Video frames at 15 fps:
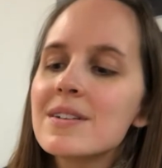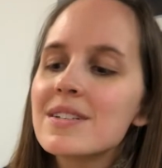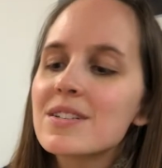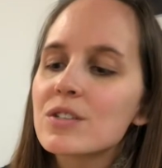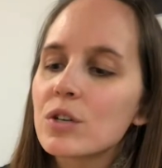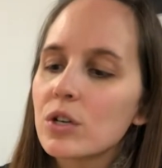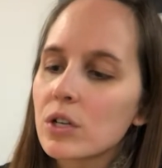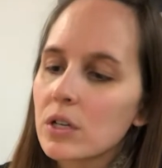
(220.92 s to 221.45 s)

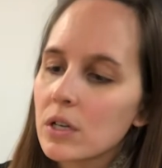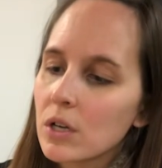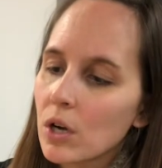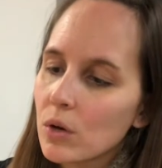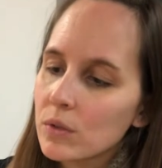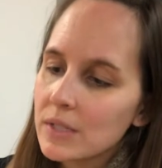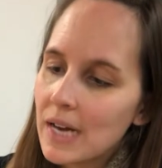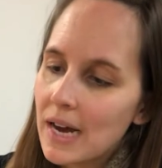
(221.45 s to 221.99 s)
So you're gonna
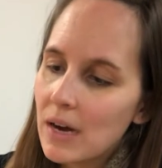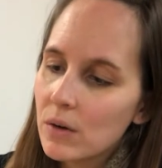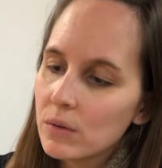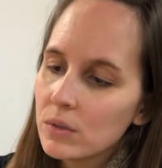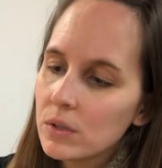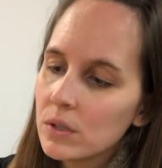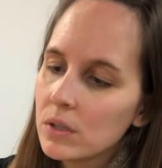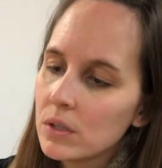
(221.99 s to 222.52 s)
go
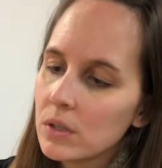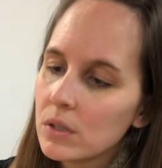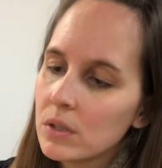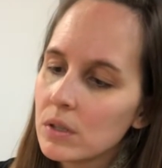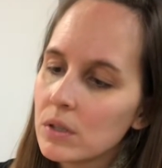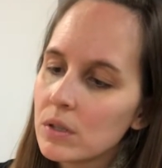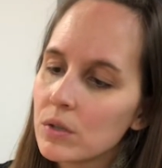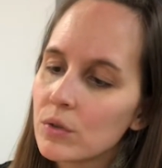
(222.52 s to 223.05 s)
down
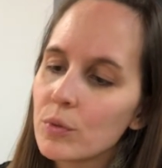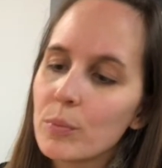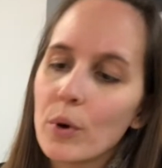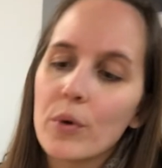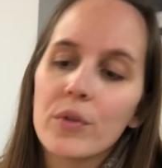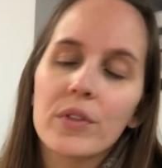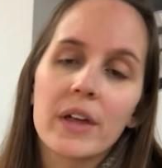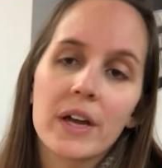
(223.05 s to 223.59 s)
through
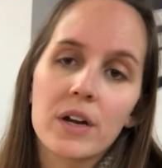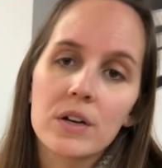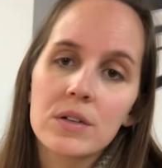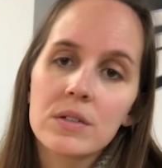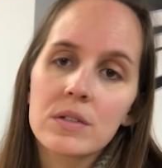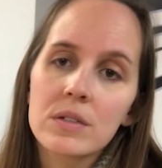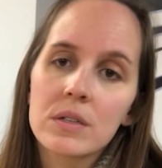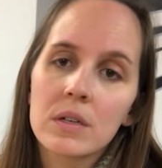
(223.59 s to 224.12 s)
both
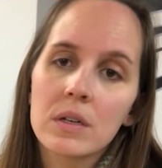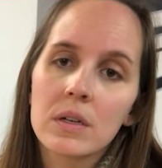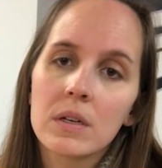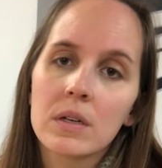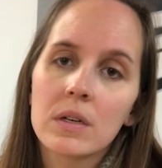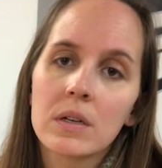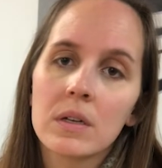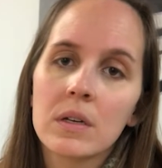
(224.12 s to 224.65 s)
layers
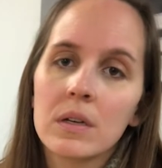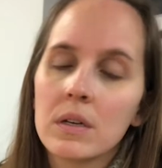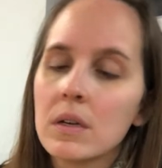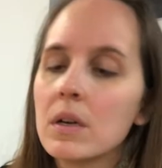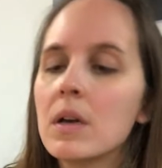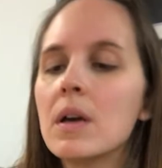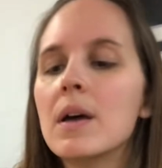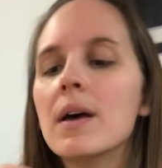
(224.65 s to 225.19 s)

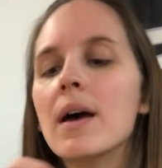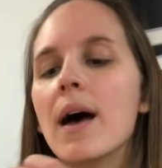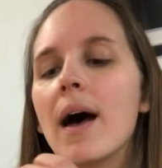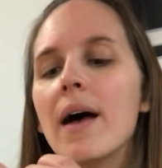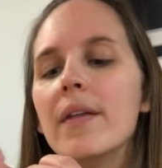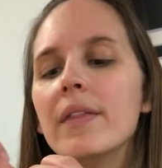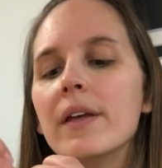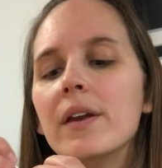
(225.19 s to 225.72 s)

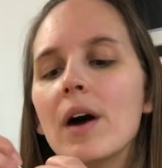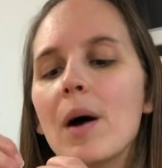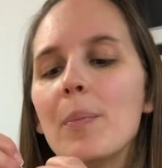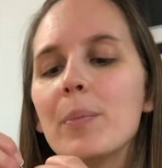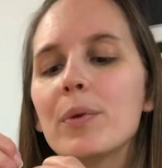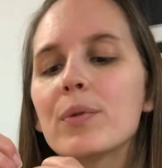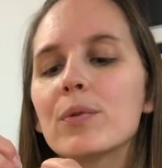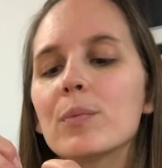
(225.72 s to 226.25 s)
and then
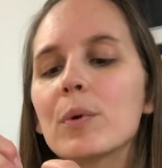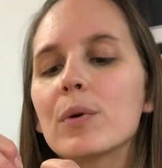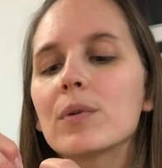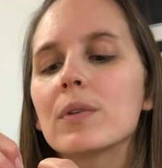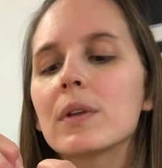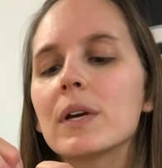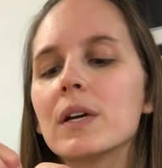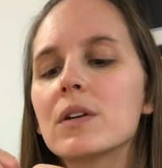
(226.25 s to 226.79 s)
up through
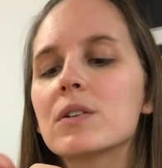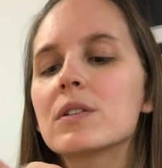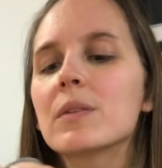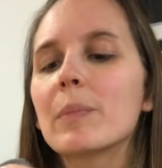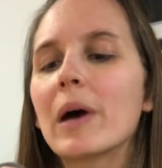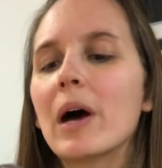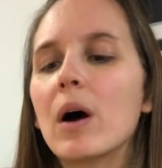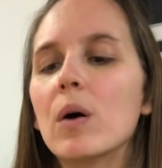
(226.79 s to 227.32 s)
both layers,
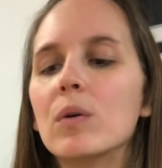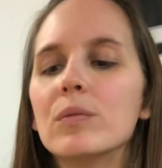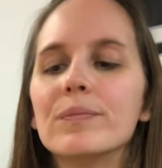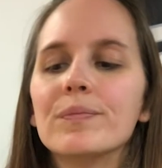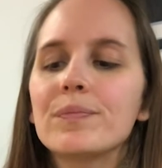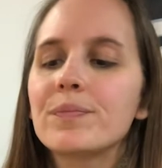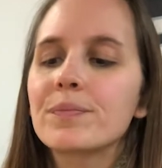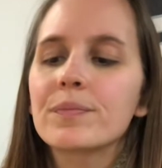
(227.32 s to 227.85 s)
about
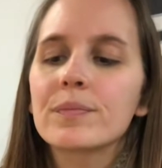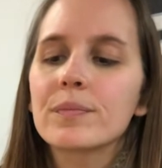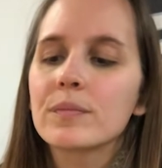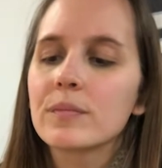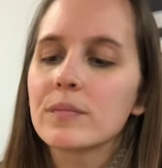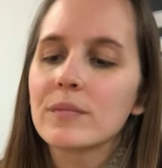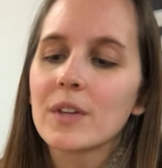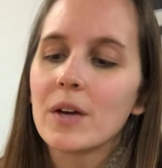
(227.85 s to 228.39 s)

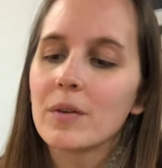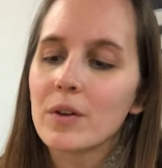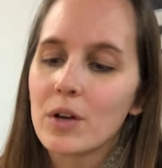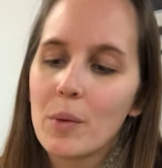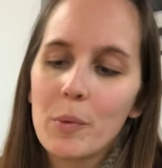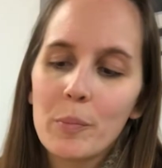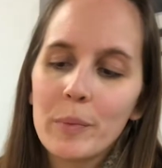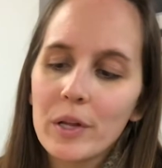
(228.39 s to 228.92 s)
a
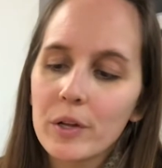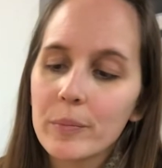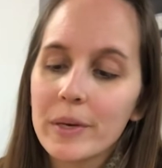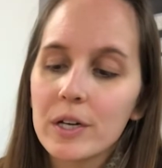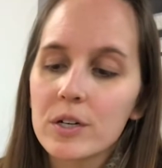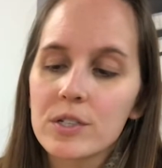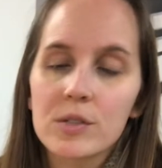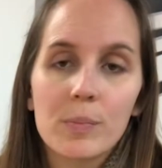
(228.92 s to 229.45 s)
couple
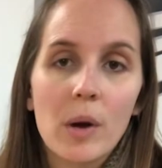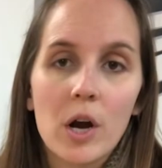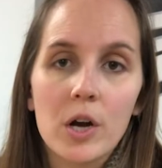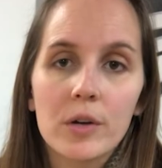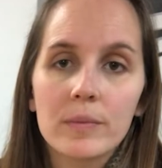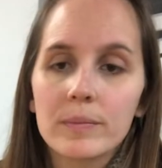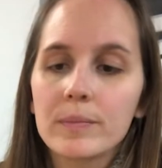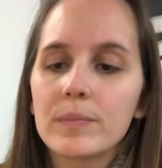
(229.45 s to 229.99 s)
millimeters apart.
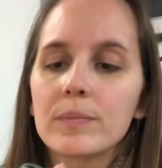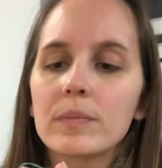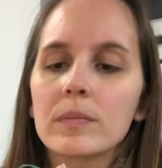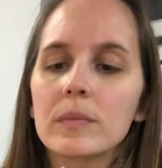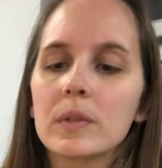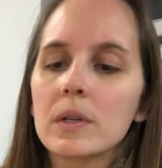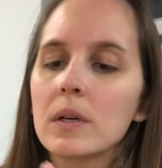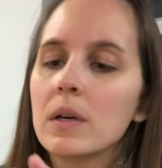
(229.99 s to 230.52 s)

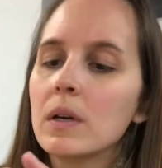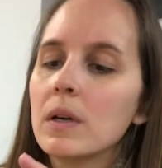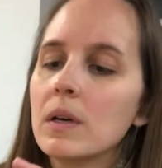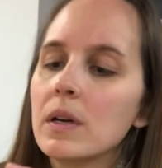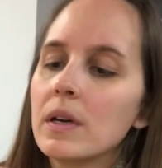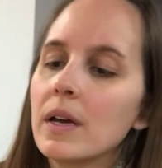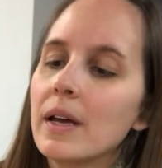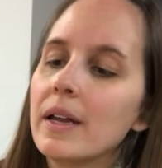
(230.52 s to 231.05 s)

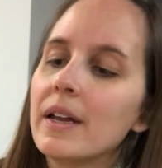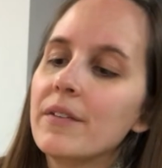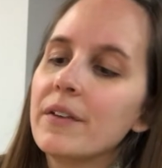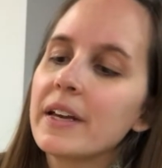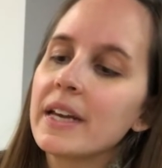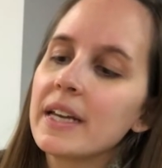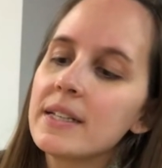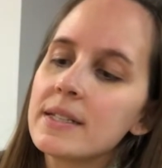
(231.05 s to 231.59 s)
And if
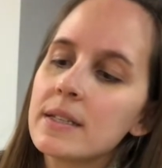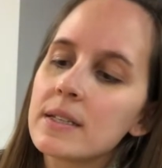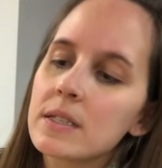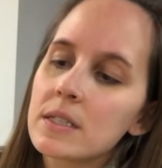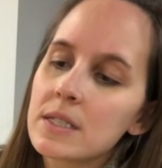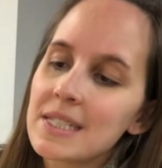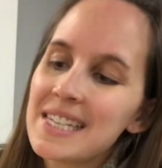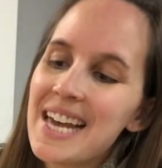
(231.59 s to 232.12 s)
it gets
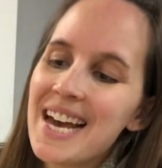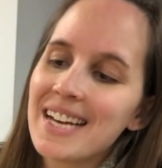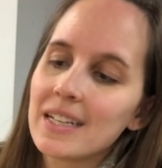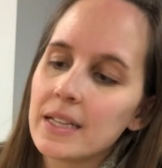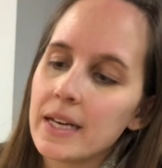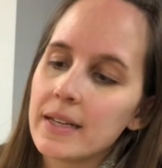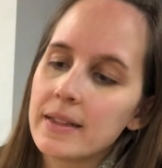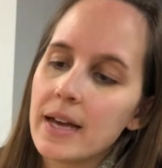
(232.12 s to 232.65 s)
snagged
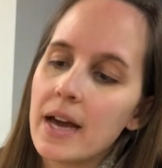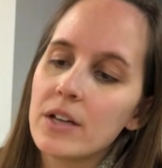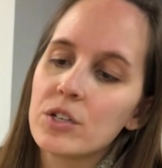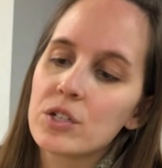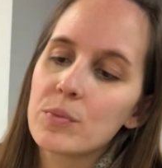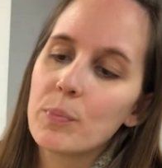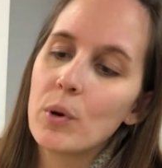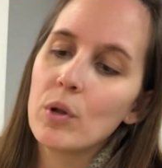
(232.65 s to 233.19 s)
like that,
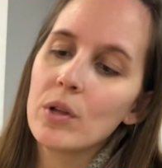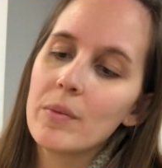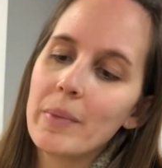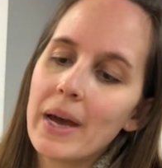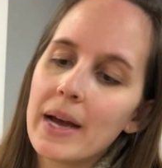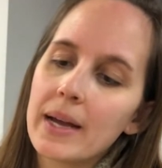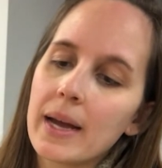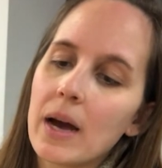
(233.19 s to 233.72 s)
just pull it
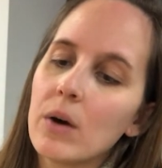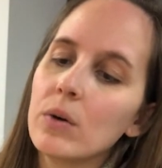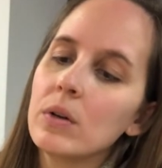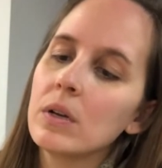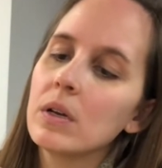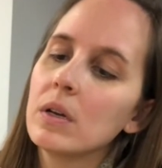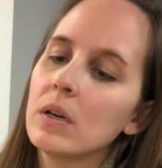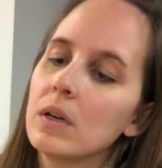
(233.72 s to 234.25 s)
back out
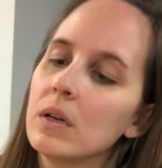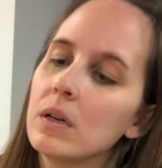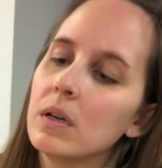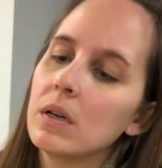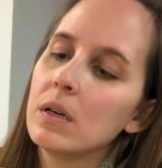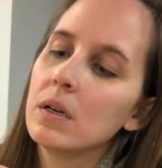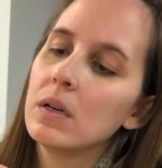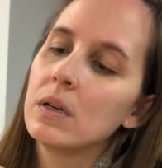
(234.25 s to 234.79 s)

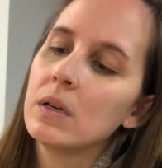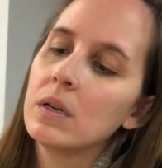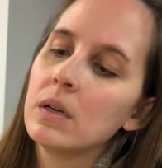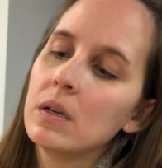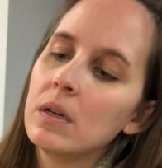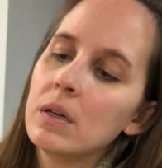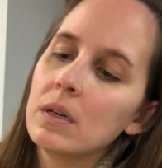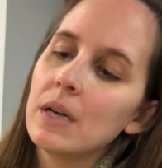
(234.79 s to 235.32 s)

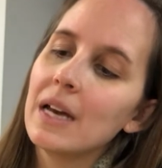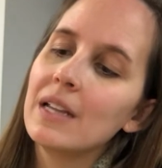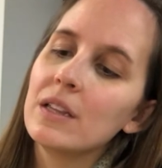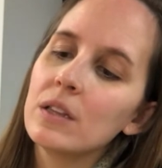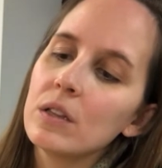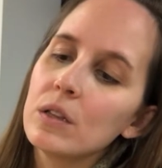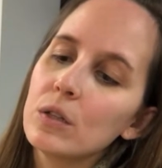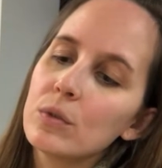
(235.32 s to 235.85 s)

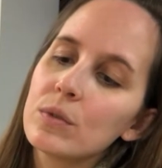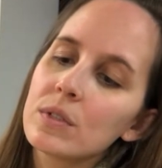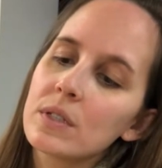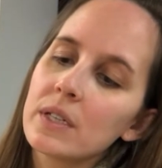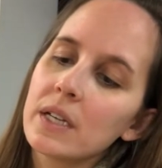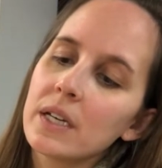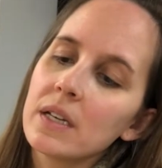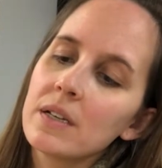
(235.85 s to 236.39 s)
and
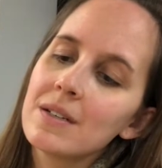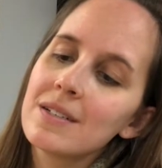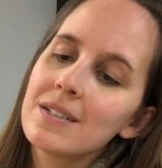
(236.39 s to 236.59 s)
loosely